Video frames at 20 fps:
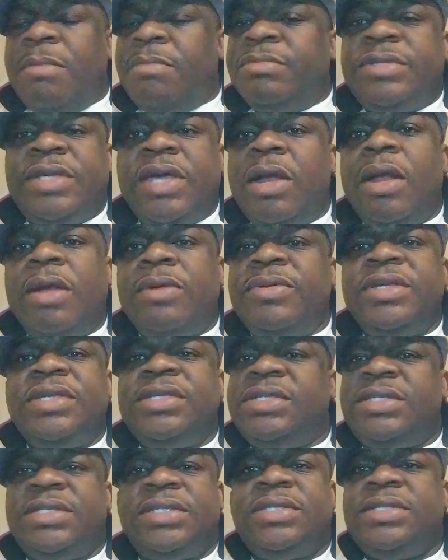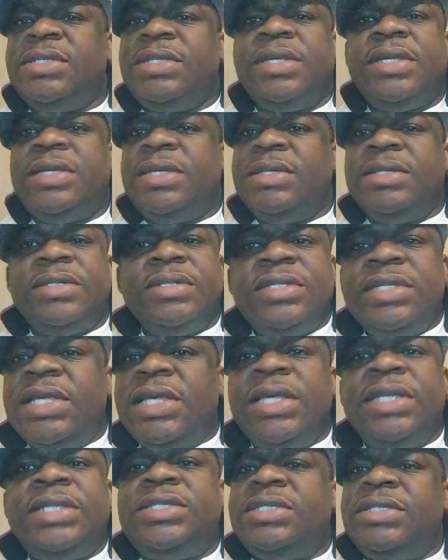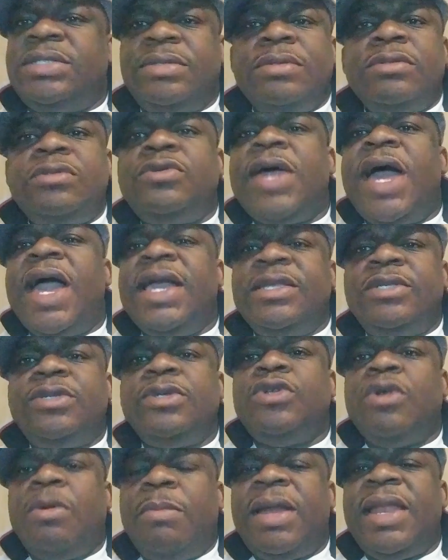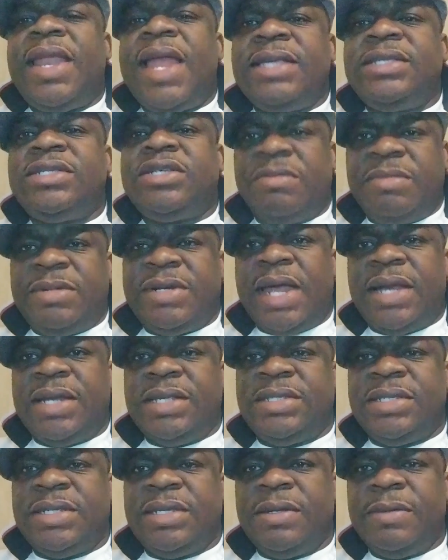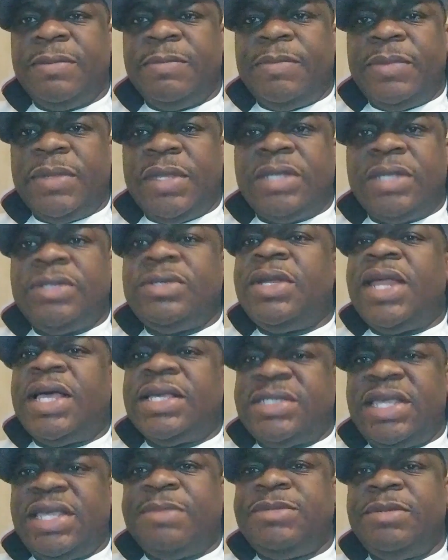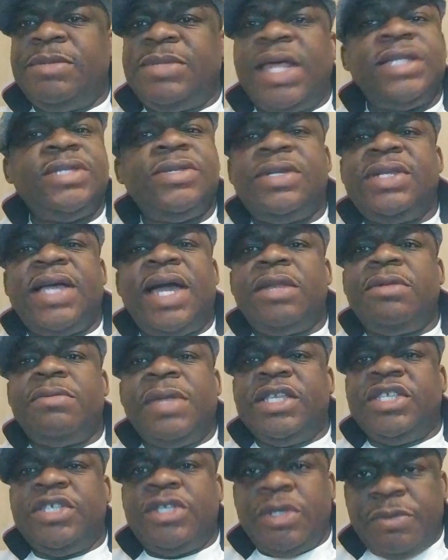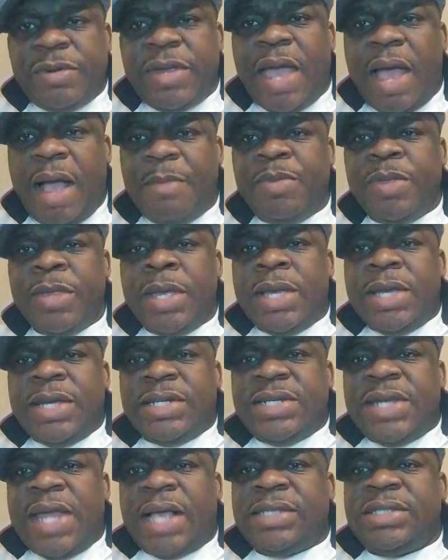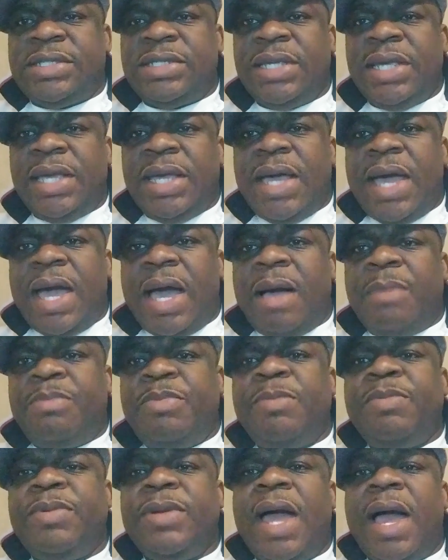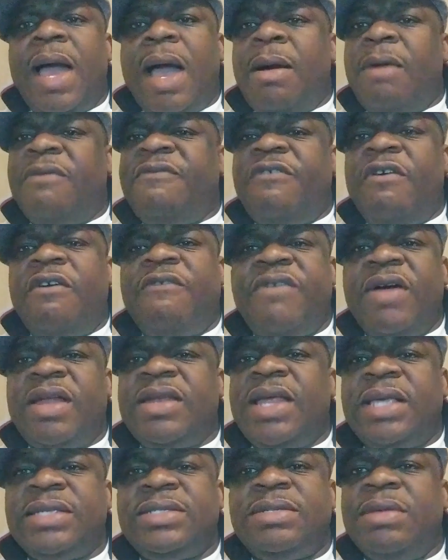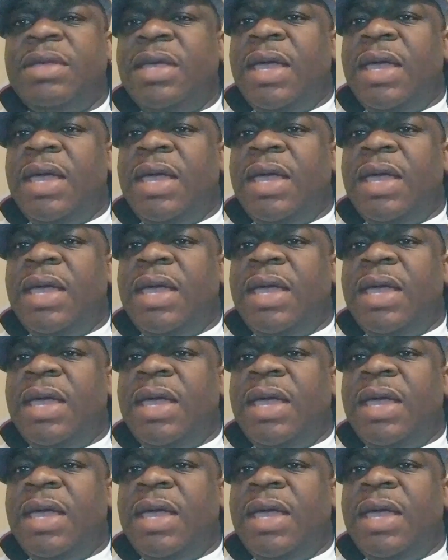terrorists. It's trying to normalize criminality. It's not acceptable. That is not the kind of Nigeria that our forefathers,